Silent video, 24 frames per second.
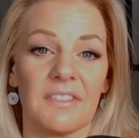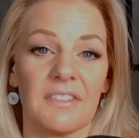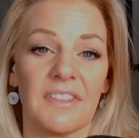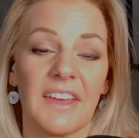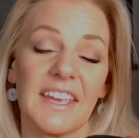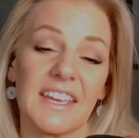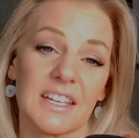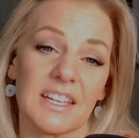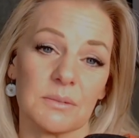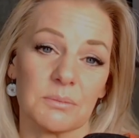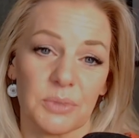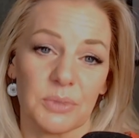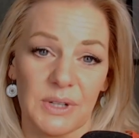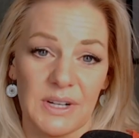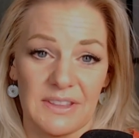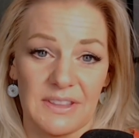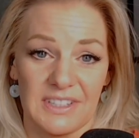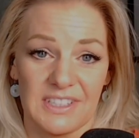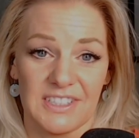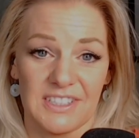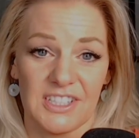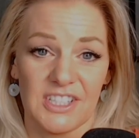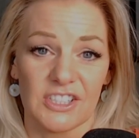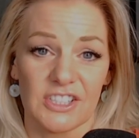they can
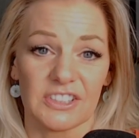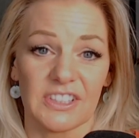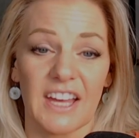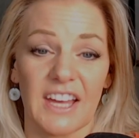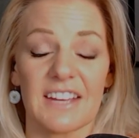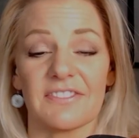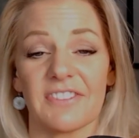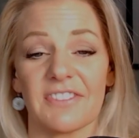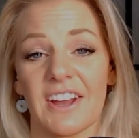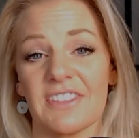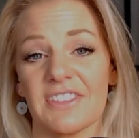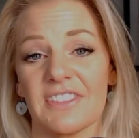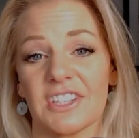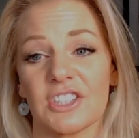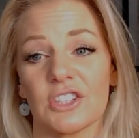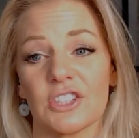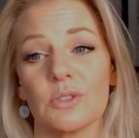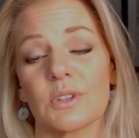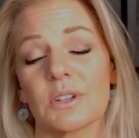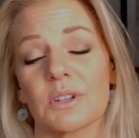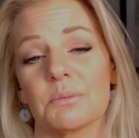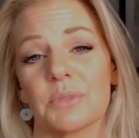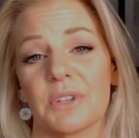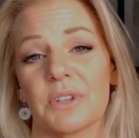breathe into your life. And then
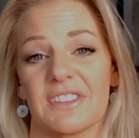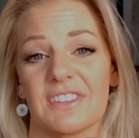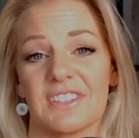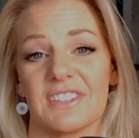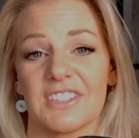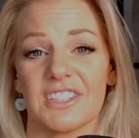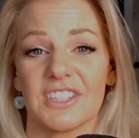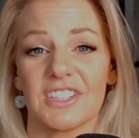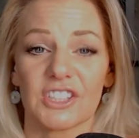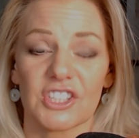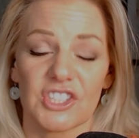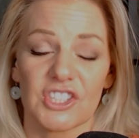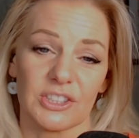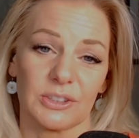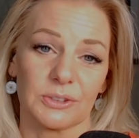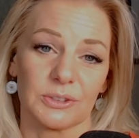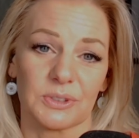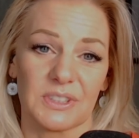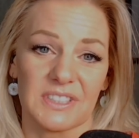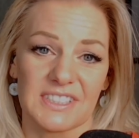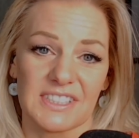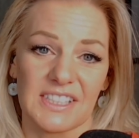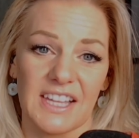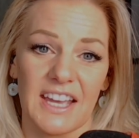you can breathe into your
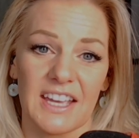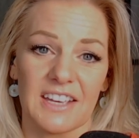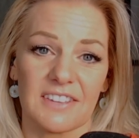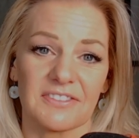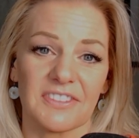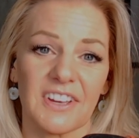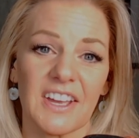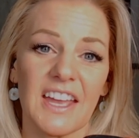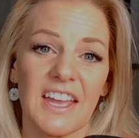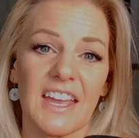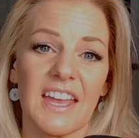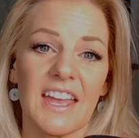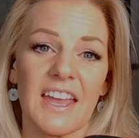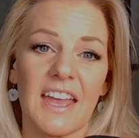children's life